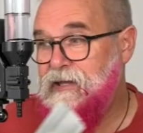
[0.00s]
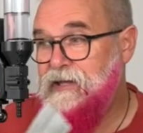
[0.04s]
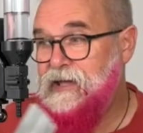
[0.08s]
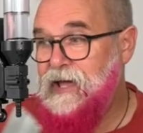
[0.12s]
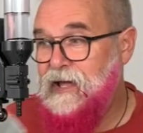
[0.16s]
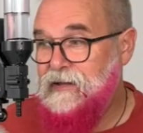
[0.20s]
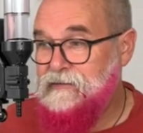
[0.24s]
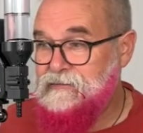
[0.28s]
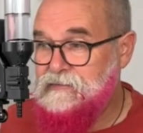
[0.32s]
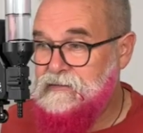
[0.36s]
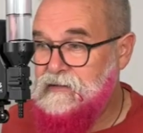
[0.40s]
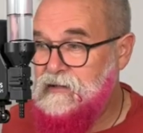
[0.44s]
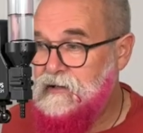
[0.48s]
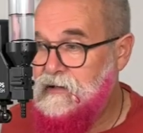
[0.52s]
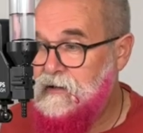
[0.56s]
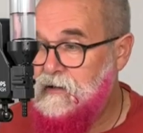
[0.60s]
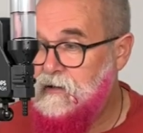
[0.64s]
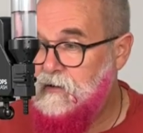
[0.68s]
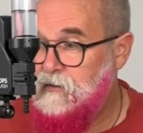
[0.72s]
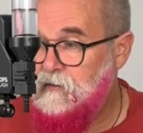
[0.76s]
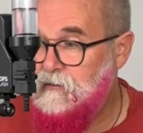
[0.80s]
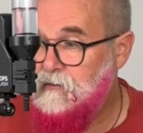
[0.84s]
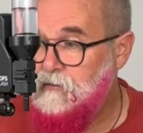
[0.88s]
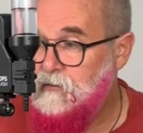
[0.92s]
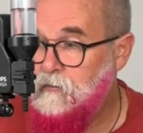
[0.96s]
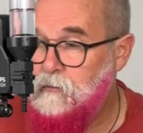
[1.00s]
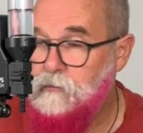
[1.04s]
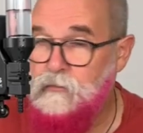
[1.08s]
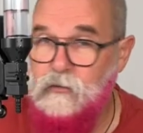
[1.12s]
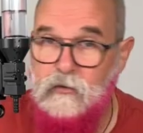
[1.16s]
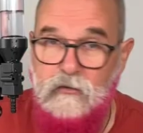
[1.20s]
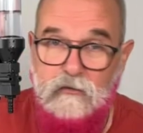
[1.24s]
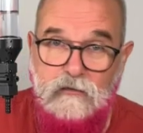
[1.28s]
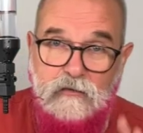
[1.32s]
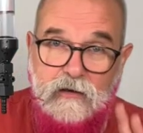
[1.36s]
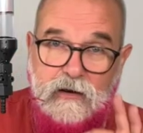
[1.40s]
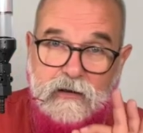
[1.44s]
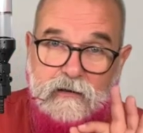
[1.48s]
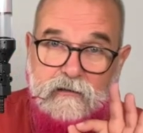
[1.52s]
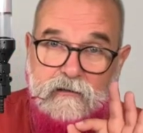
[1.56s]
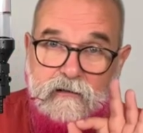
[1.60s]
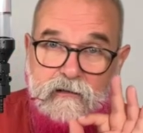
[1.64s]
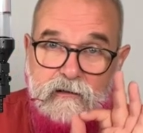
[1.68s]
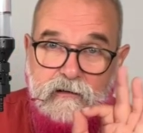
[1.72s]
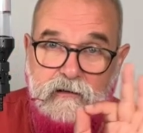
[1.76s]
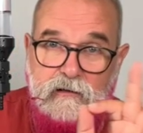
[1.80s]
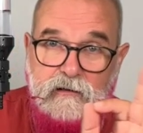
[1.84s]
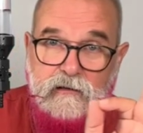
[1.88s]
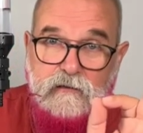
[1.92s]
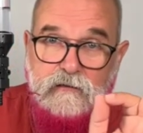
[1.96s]
get the perfect
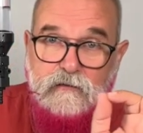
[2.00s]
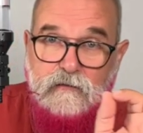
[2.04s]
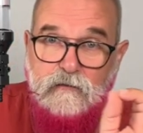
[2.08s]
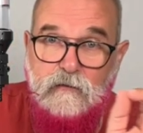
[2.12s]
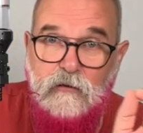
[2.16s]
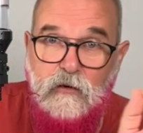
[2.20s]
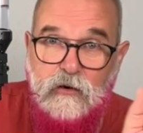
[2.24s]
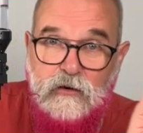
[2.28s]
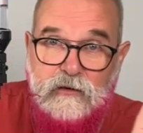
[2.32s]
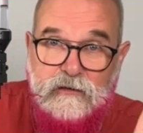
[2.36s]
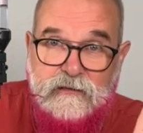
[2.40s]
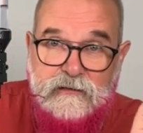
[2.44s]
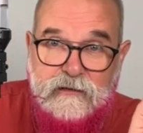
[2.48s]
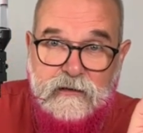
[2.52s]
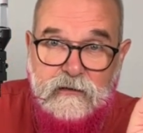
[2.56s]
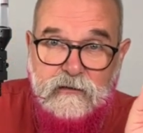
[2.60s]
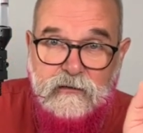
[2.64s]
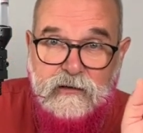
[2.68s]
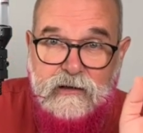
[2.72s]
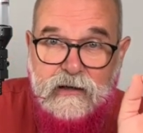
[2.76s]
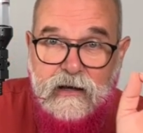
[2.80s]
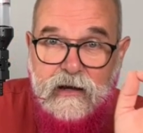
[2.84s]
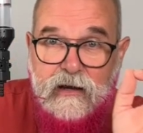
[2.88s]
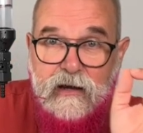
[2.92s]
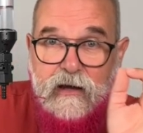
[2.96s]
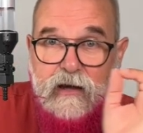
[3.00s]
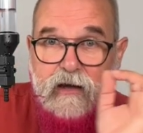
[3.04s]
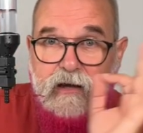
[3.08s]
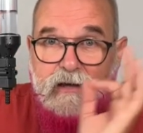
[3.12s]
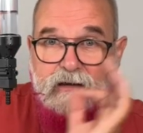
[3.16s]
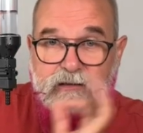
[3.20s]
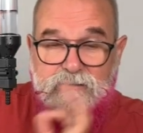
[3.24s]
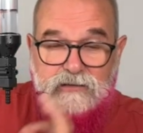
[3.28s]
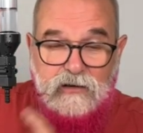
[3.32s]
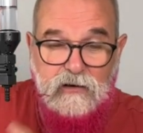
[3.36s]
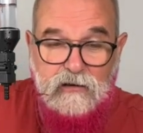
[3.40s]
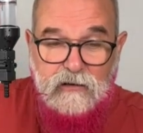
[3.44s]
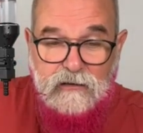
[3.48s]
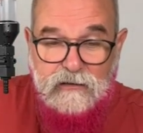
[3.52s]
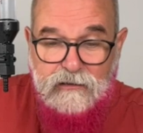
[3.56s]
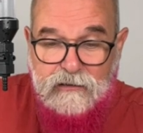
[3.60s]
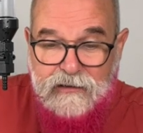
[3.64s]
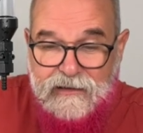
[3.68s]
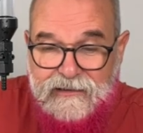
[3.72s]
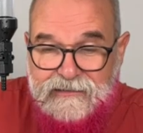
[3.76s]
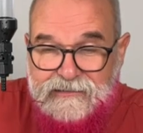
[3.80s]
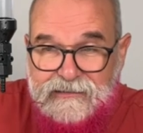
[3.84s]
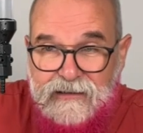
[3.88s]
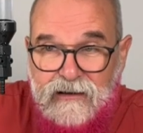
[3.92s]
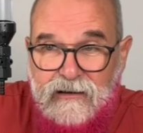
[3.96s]
focusing, okay? So
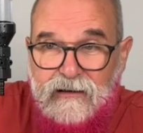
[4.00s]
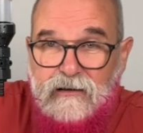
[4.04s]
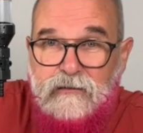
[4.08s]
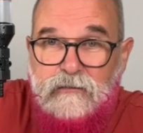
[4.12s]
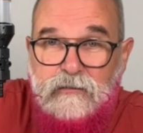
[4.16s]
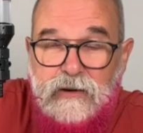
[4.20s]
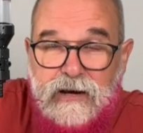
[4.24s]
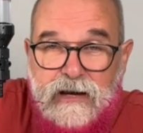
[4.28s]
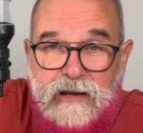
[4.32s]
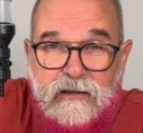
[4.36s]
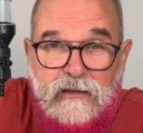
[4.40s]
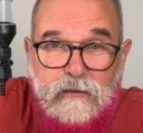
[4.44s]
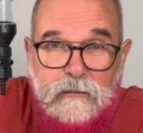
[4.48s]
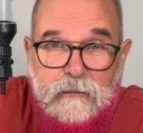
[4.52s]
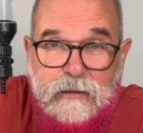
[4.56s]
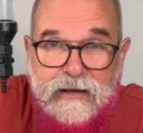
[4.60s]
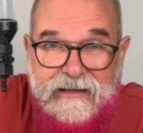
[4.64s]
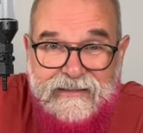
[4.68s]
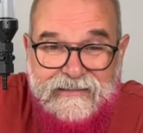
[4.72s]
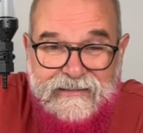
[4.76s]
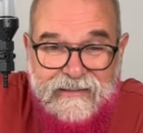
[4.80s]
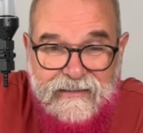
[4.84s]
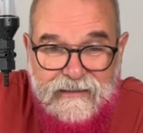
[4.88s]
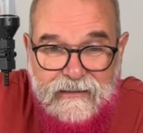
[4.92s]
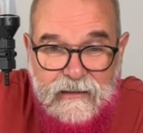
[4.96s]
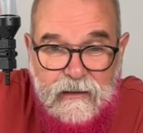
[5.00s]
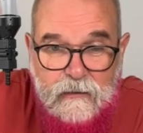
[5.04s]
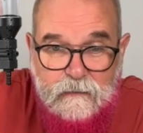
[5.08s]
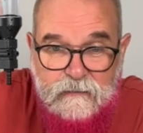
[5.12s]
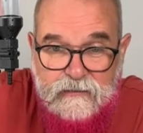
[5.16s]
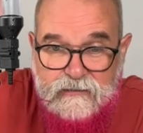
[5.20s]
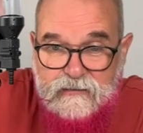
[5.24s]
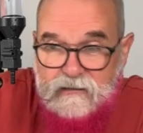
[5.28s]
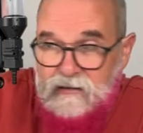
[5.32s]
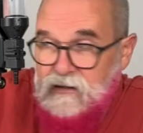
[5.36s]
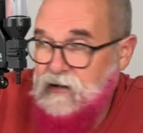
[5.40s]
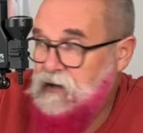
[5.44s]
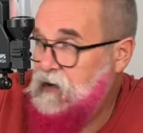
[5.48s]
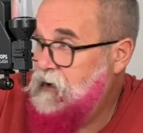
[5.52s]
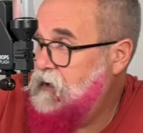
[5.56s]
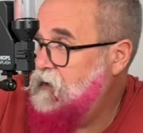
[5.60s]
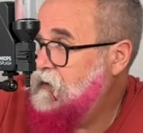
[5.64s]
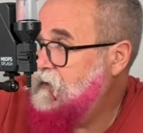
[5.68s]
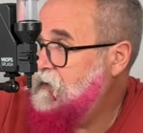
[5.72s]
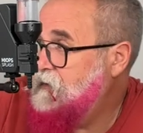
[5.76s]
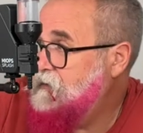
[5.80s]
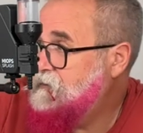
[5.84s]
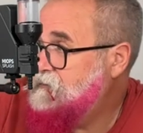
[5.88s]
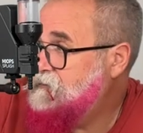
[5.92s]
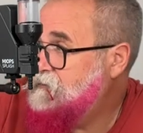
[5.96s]
these are really the basic tips,
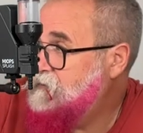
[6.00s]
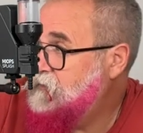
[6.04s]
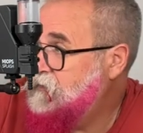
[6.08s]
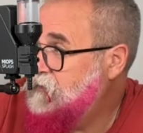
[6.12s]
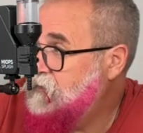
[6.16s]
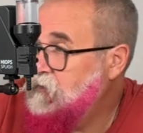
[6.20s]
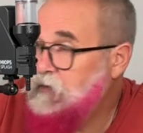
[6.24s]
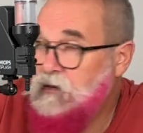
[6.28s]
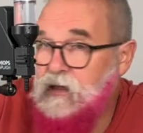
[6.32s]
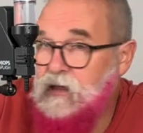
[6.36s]
is to do